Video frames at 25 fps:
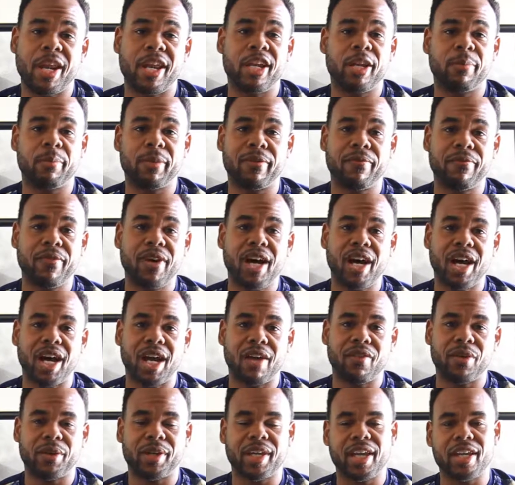in at number
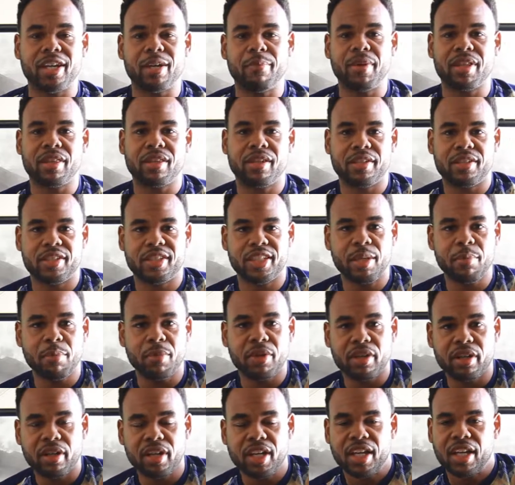5. Okay, in the month of
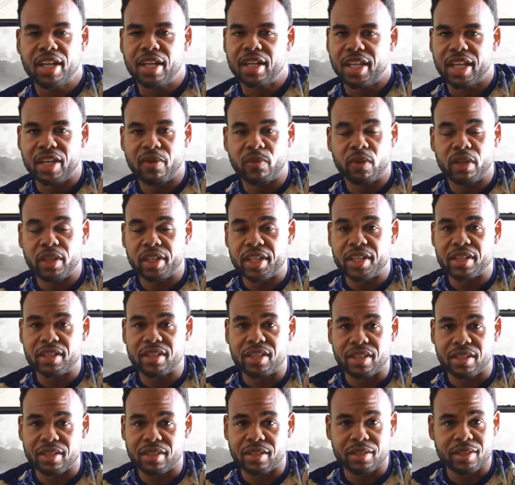December, they
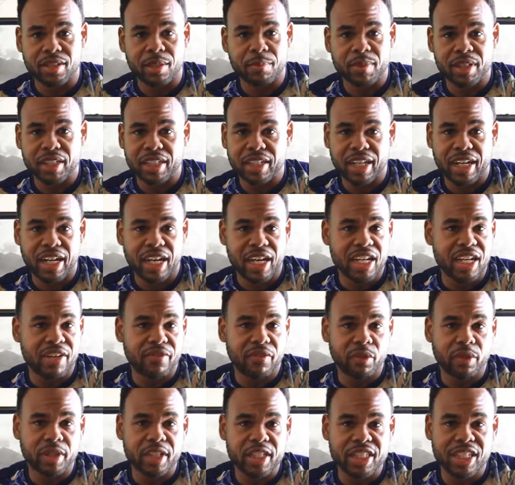released something that I
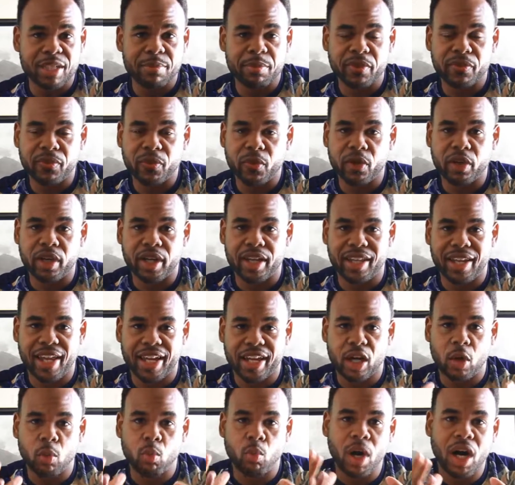never really seen before. They had
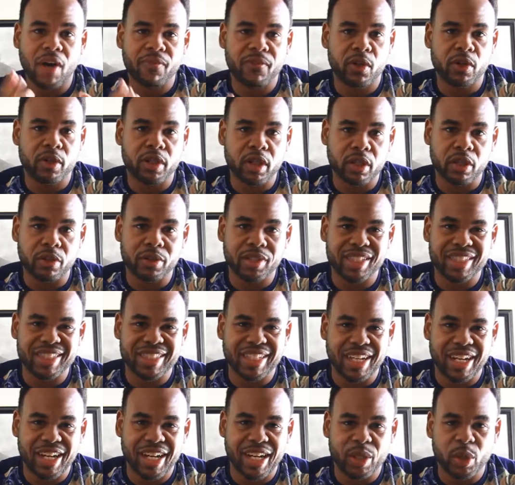like a waffle cone
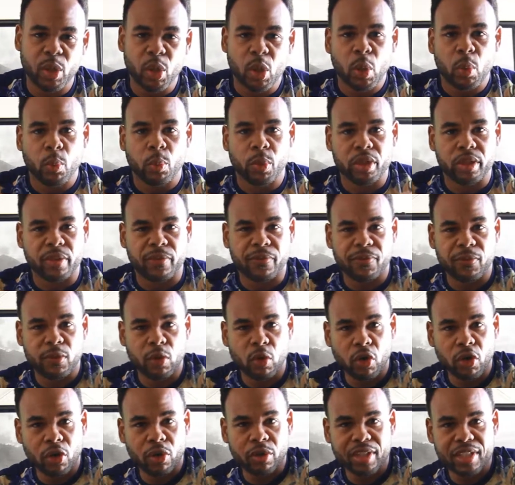design with the
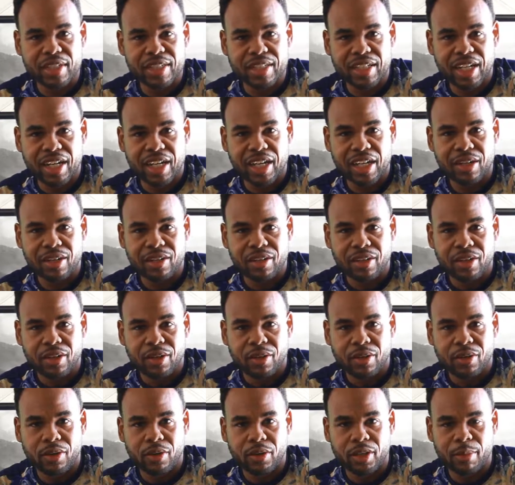floral design
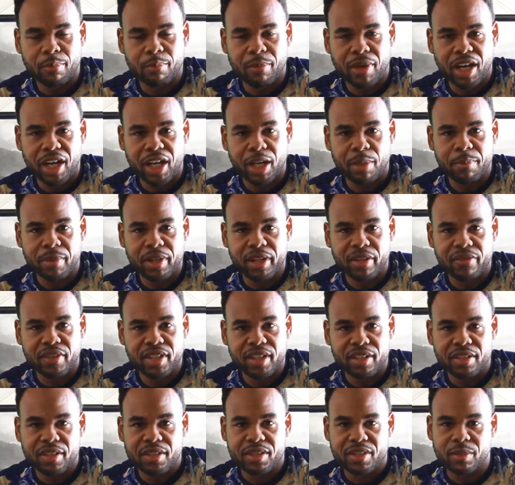on the bottom of
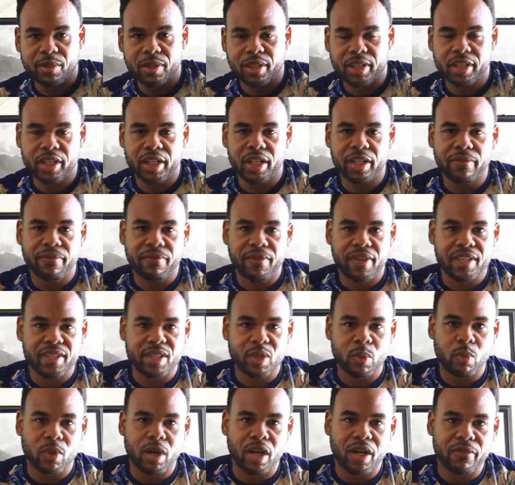it. So the cuff
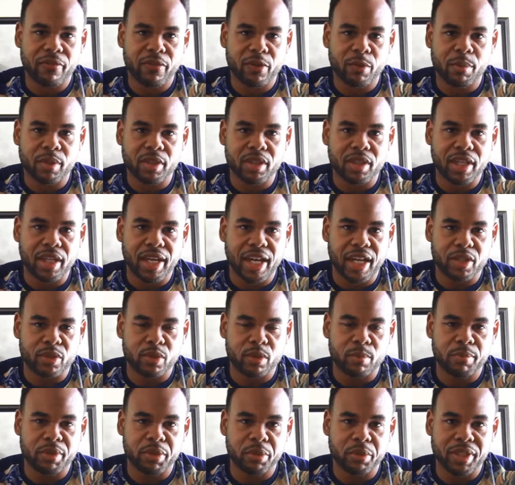has the waffle, but the
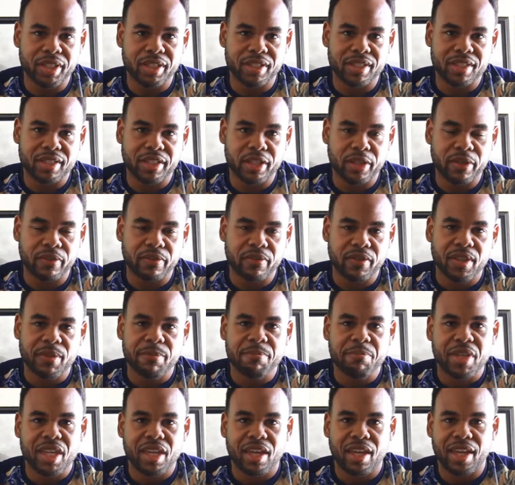actual boot itself
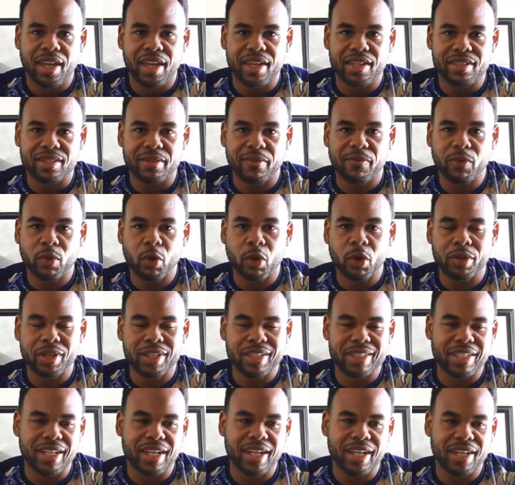has the floral
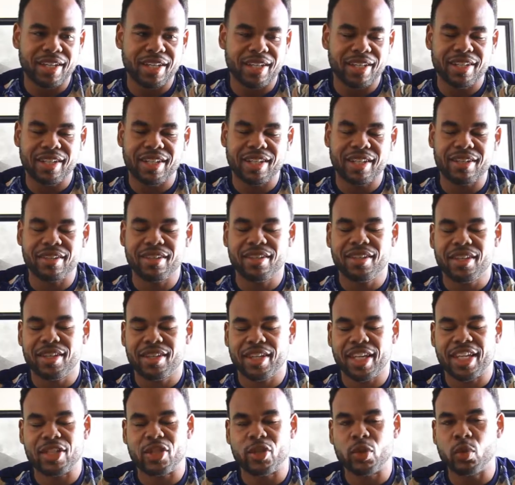design, and then
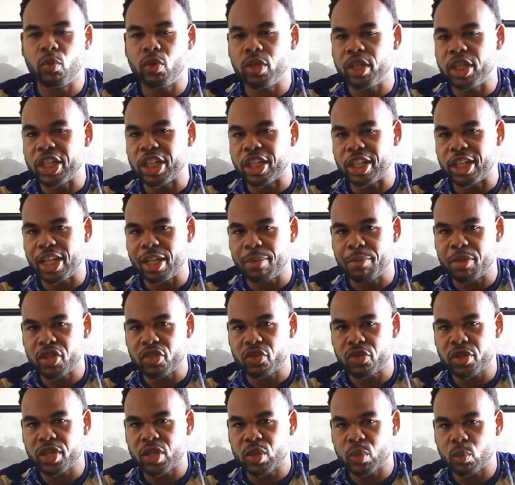they do really good
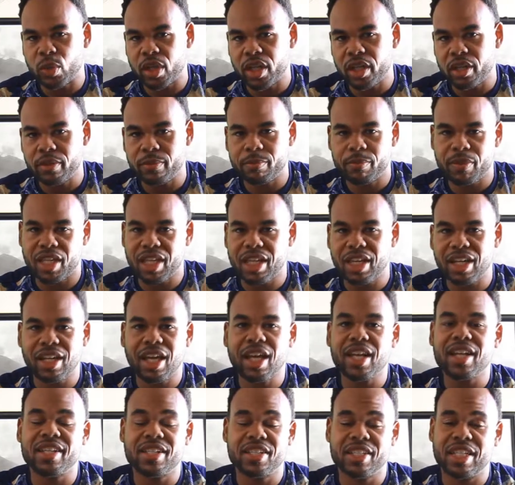imagery as well. And
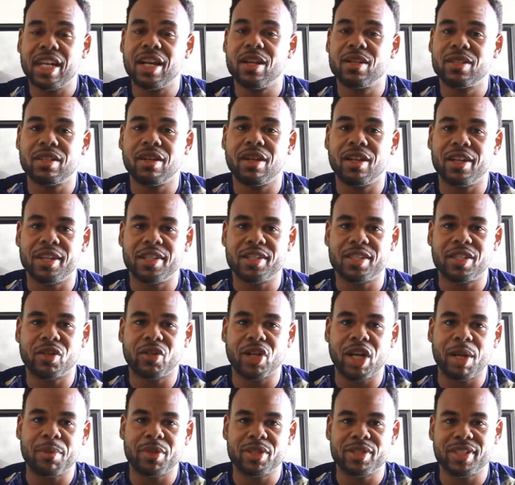shout out to all the
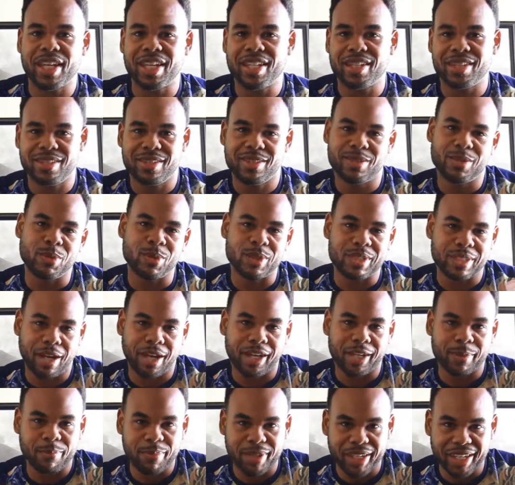Instagrammers that do
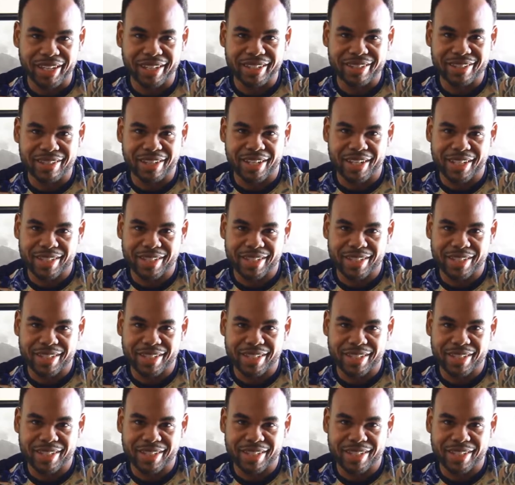sock pics,